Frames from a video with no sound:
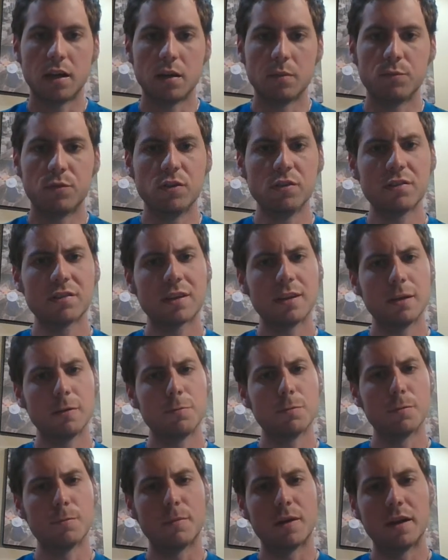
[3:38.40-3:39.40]
just
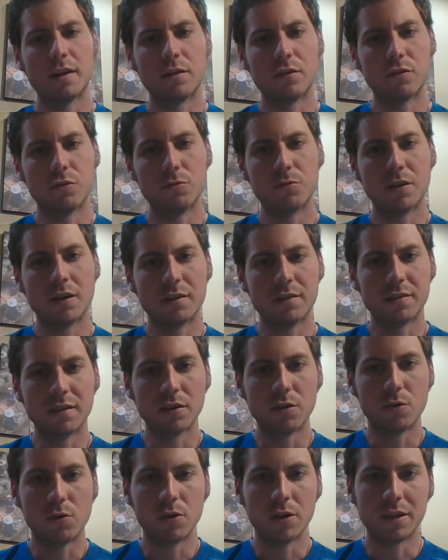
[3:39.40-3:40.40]
keep in mind too, when I
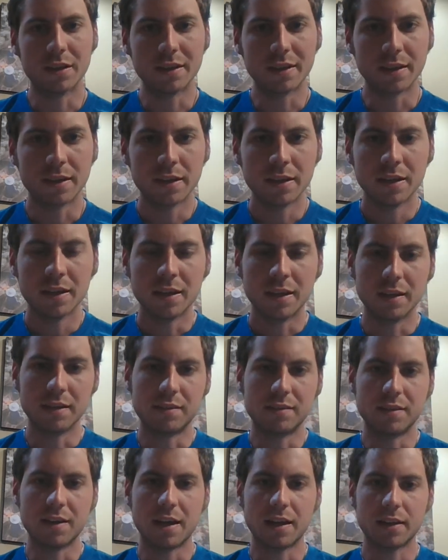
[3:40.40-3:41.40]
say oily,
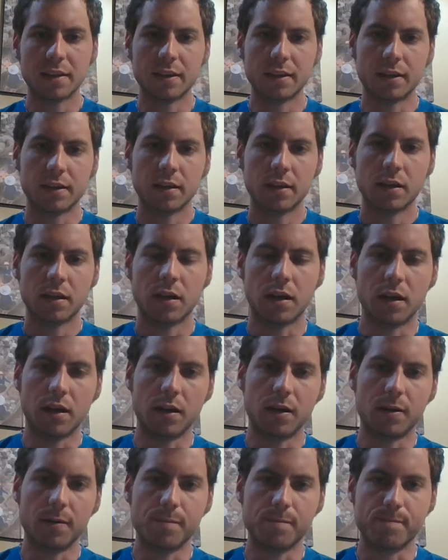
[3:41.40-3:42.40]
it's not like
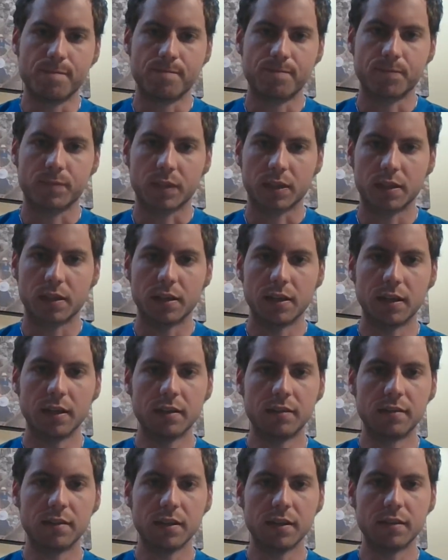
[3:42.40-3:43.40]

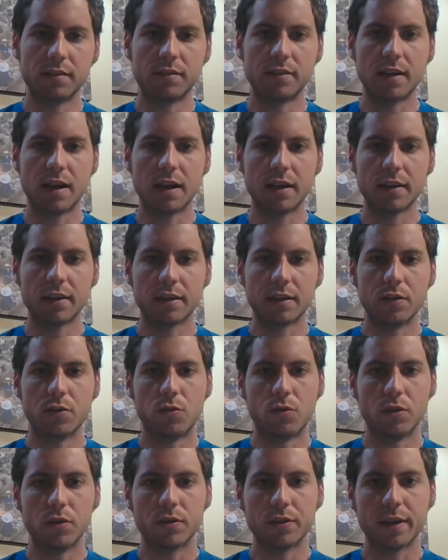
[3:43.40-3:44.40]
it's not like an
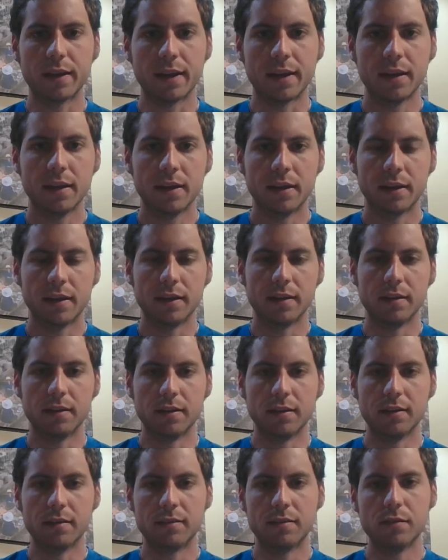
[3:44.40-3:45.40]
oil that
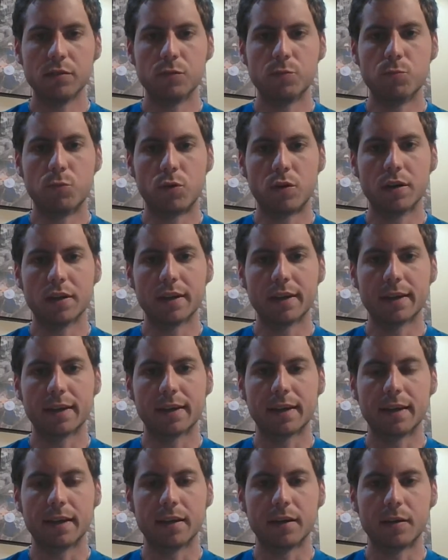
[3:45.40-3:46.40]
it. This is more like
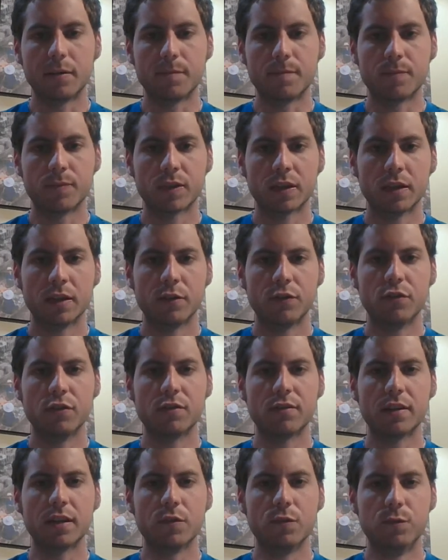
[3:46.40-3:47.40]
a
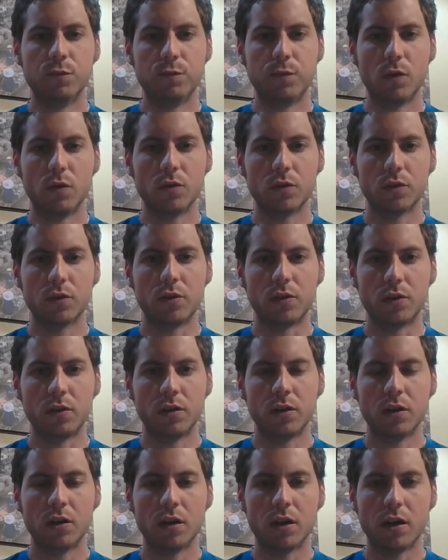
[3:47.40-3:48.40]
just a fuller
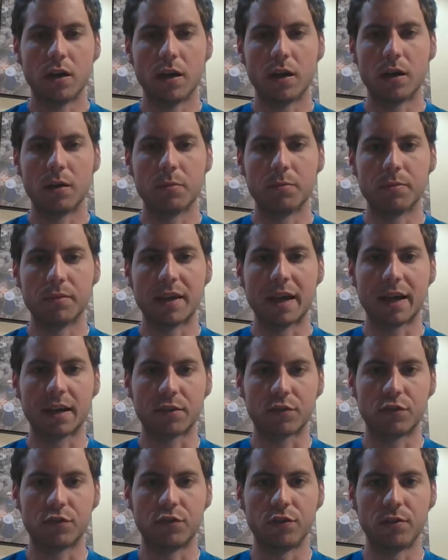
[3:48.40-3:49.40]

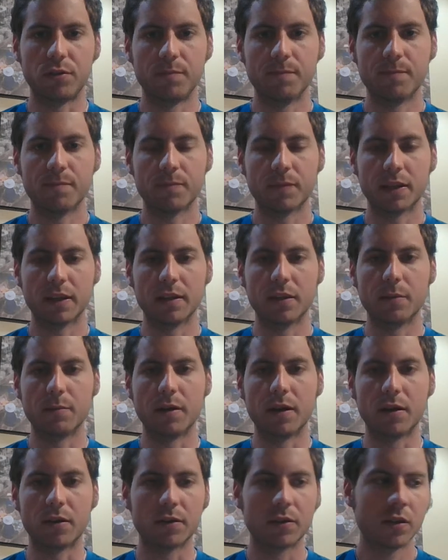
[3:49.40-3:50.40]
texture in the
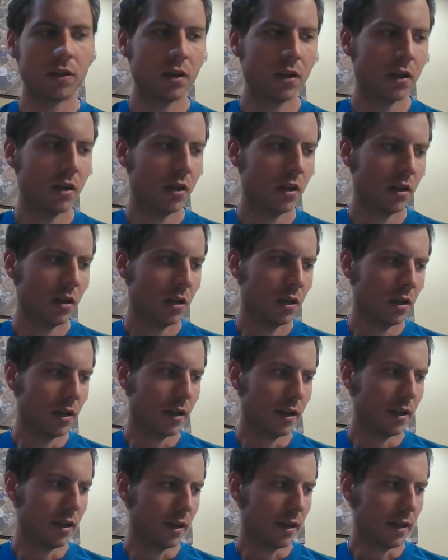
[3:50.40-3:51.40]
mouth.
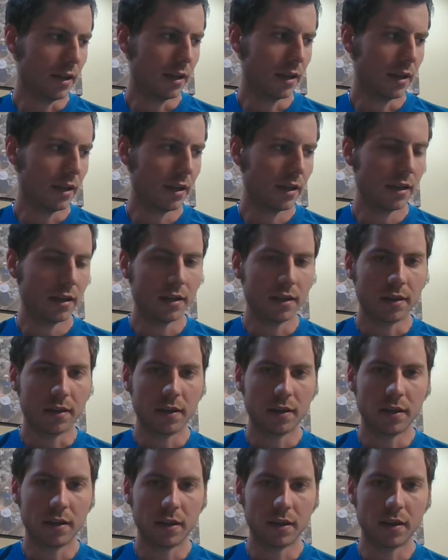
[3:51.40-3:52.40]
And
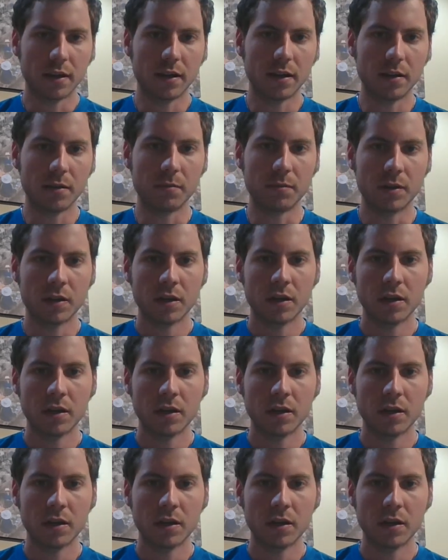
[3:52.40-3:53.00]
the